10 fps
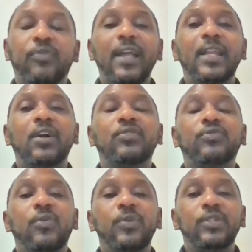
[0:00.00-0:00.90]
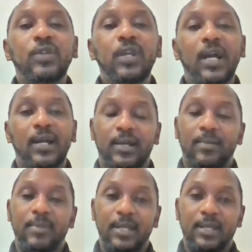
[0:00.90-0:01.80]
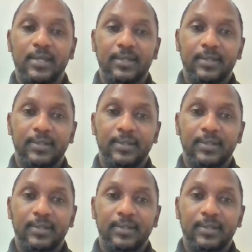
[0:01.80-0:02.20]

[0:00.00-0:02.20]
You find out for we do a big.